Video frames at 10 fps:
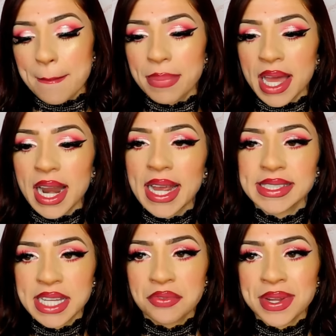But I
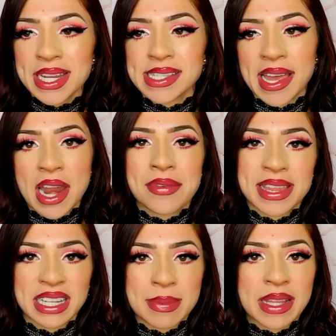did redesign
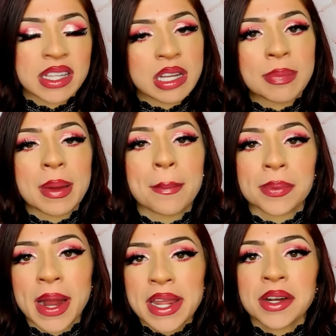everything to be a little bit
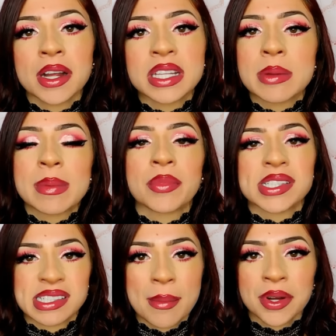brighter, a little bit more
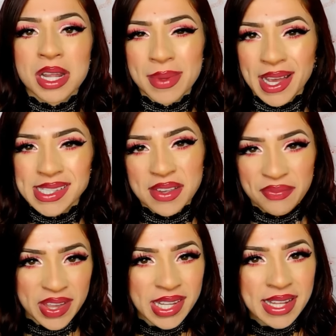summery, because I
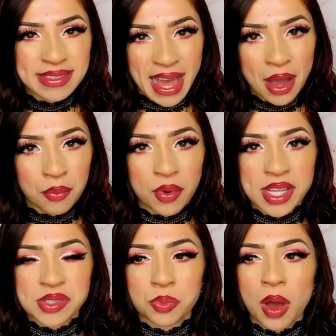feel like that
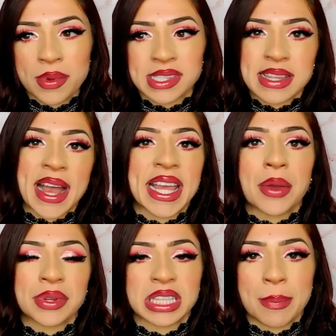was what was
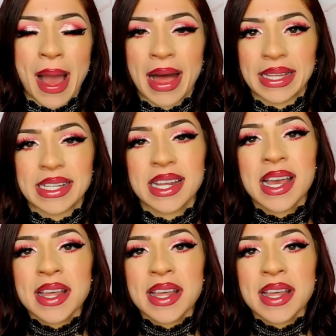lacking with the palette.